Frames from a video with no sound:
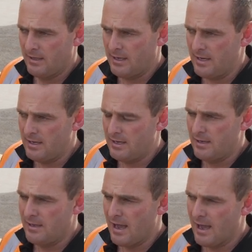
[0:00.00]
the
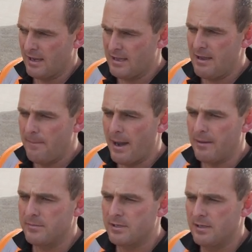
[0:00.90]
uh, gear
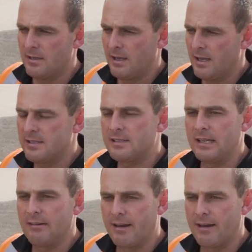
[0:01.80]
pumps are sitting